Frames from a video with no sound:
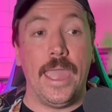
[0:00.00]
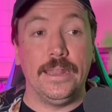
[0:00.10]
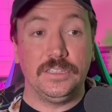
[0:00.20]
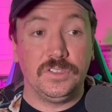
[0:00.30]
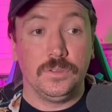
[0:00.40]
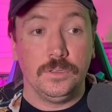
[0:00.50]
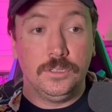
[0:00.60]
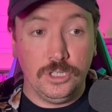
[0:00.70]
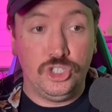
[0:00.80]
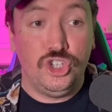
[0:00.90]
it's
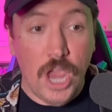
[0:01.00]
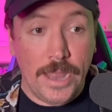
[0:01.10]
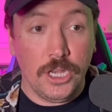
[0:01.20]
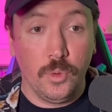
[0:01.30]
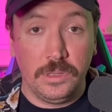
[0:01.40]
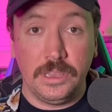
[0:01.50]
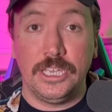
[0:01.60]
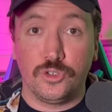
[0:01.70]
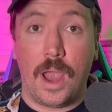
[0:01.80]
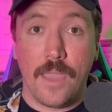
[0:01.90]
genuinely
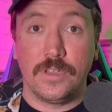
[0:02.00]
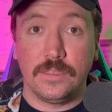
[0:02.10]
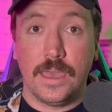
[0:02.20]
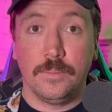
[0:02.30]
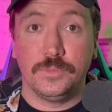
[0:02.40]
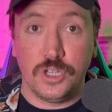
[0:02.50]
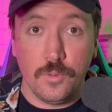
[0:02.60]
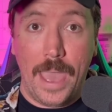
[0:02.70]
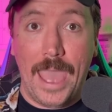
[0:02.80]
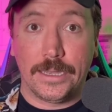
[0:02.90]
driving them to
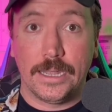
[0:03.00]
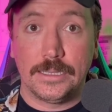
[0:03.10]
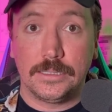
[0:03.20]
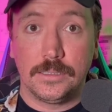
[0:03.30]
madness.